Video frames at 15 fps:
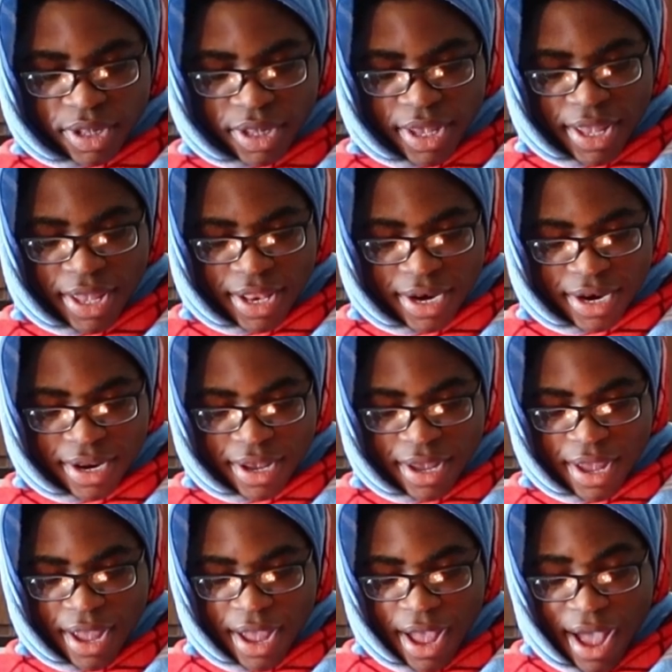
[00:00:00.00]
And
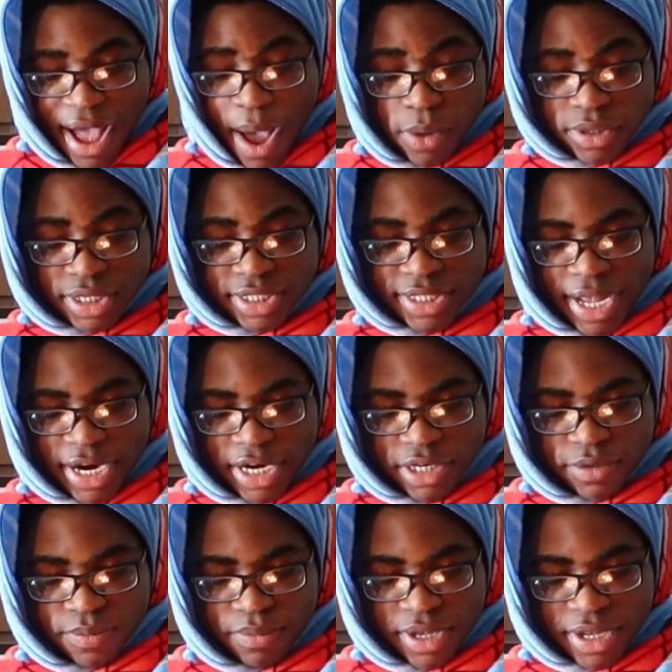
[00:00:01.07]
I was
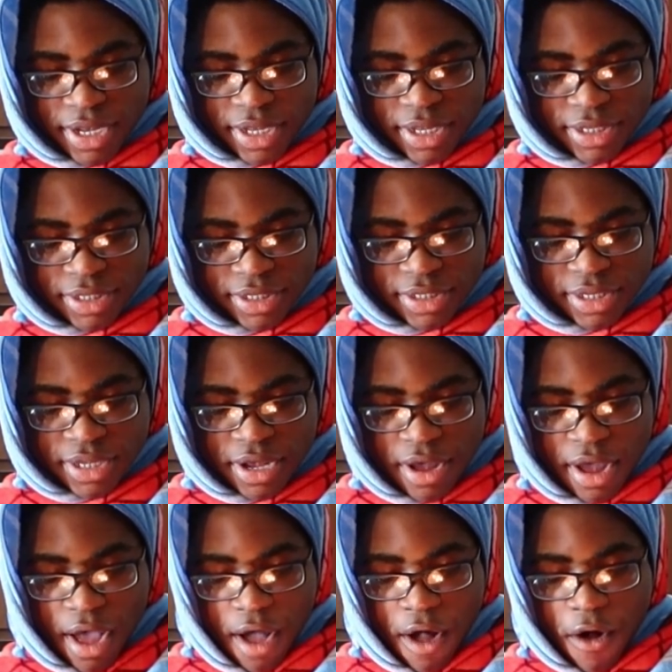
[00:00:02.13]
excited because
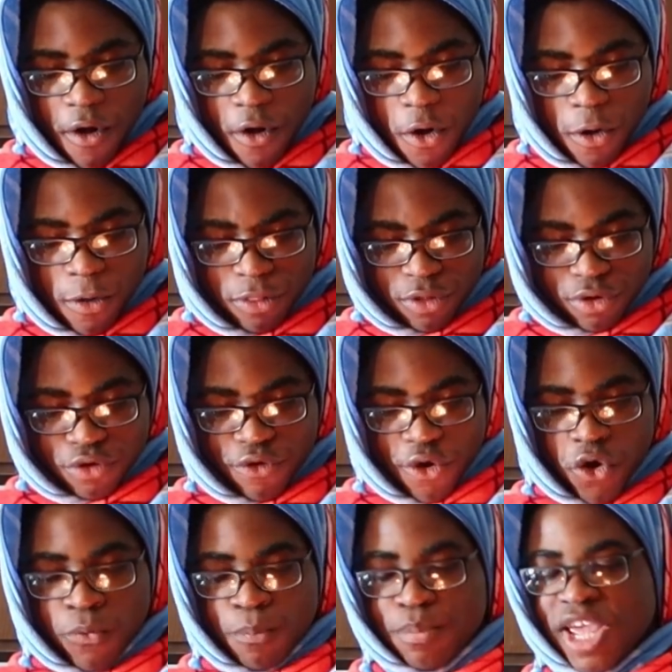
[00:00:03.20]
all
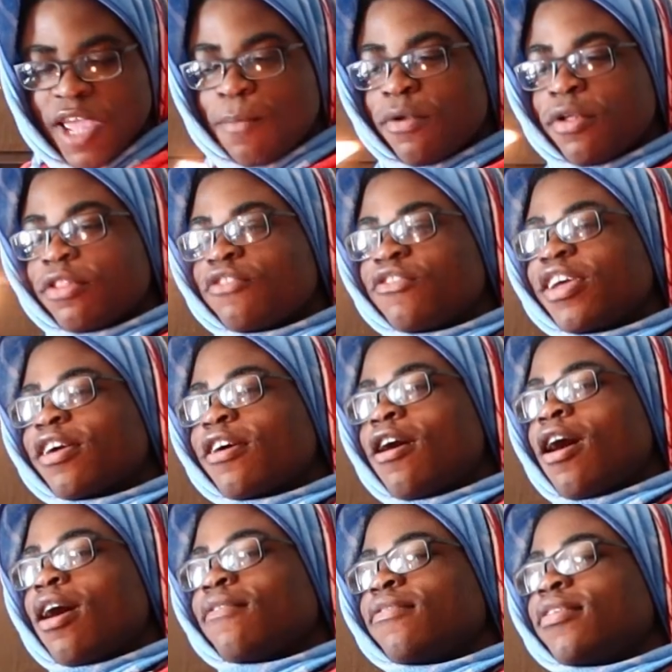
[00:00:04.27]
grown people drink
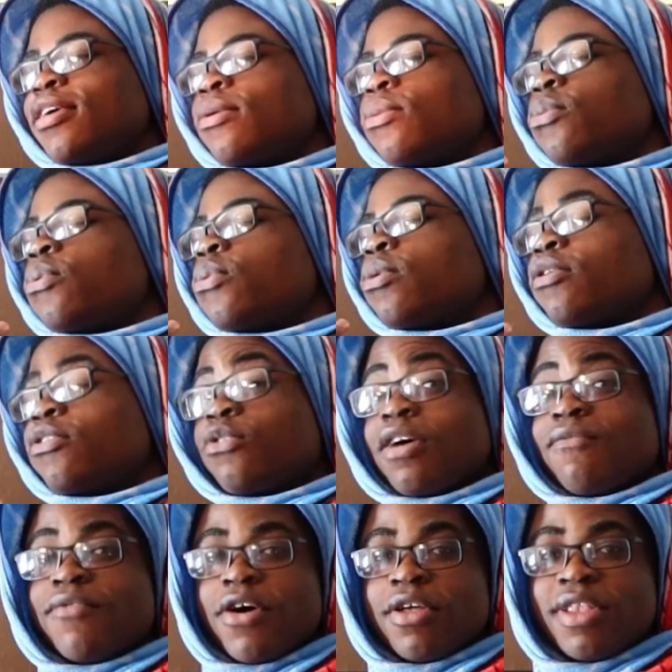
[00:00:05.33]
coffee. So
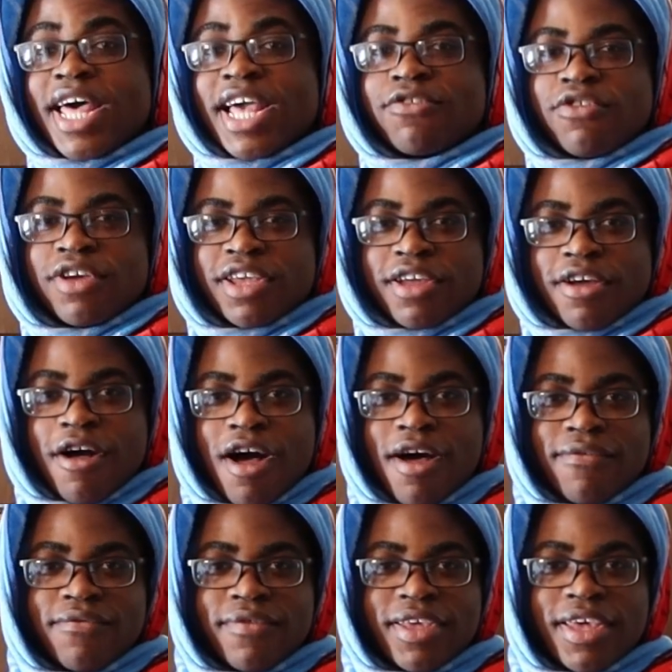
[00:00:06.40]
I felt like drinking
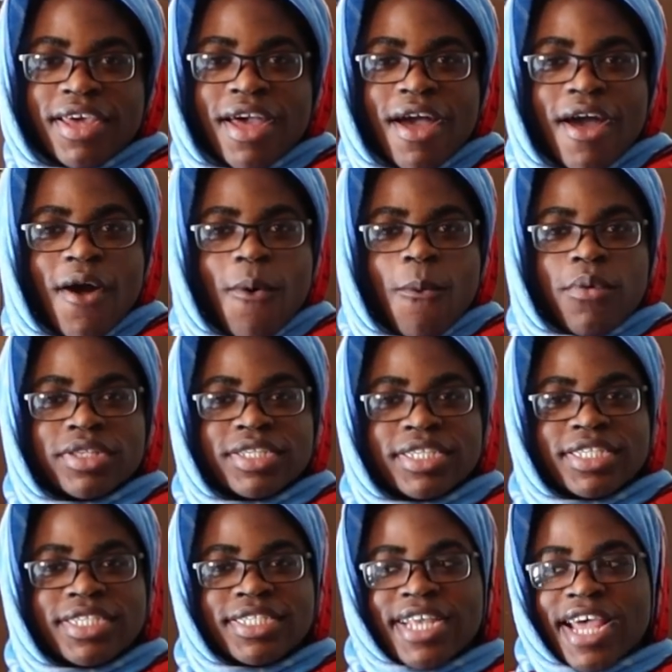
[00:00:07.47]
coffee was a
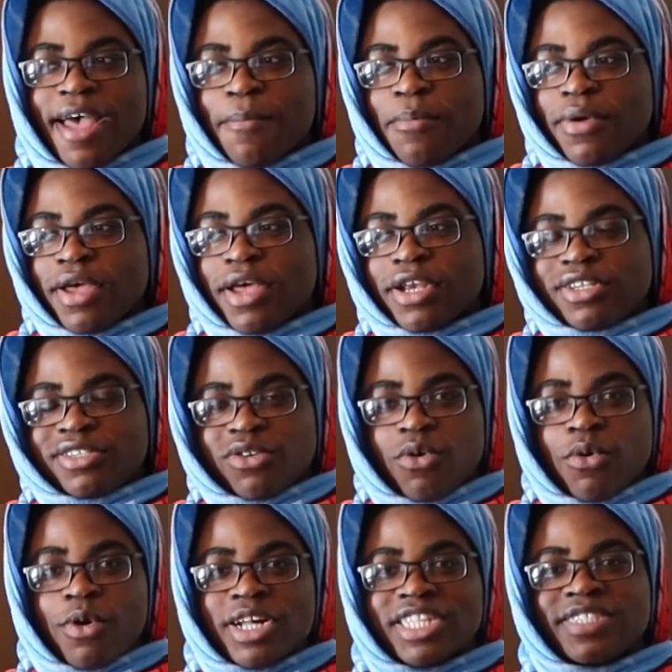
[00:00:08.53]
step
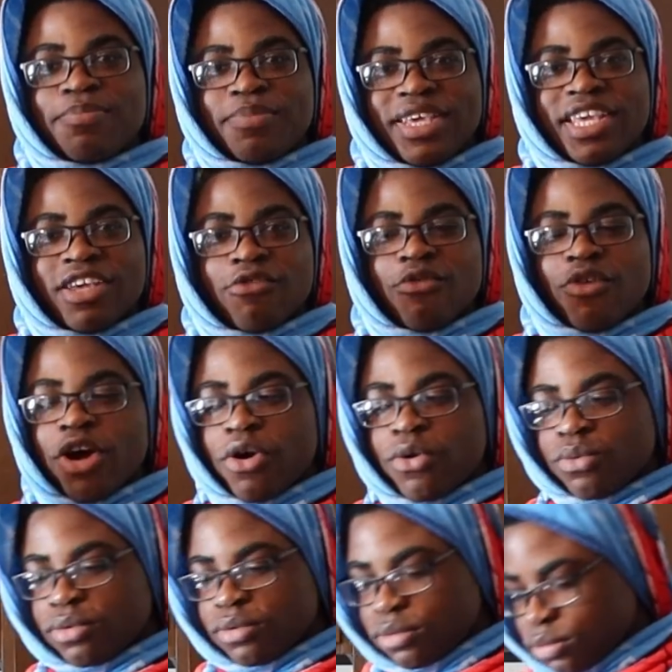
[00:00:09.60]
towards being grown.